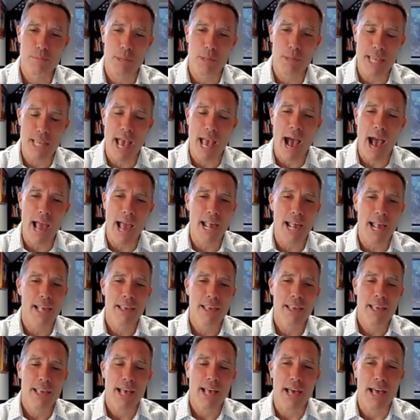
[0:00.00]
but yeah,
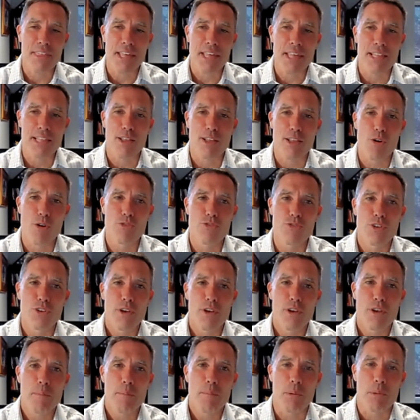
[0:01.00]
I think those
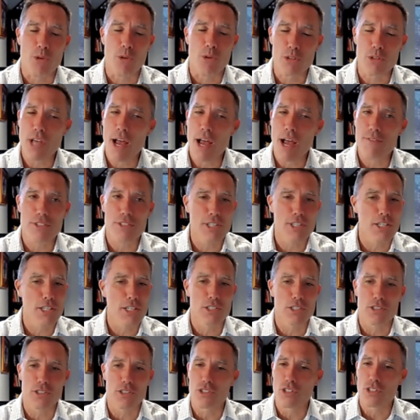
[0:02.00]

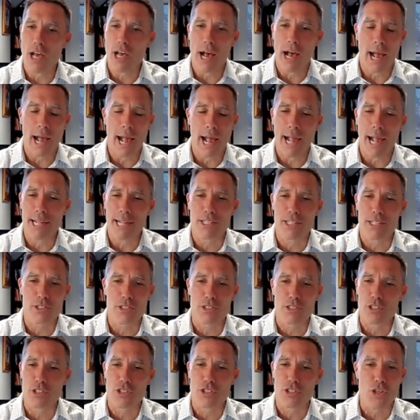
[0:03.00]
conversations,
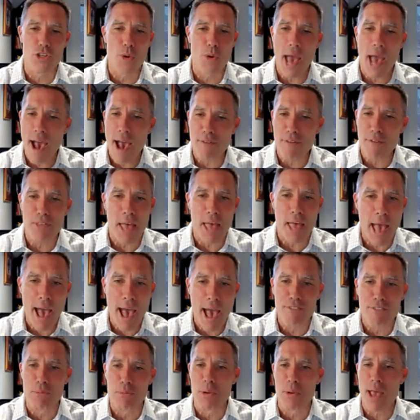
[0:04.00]
you have to
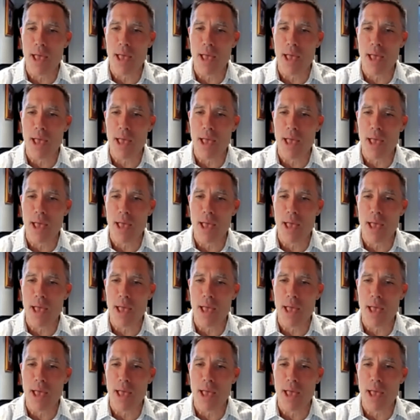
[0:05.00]
have them.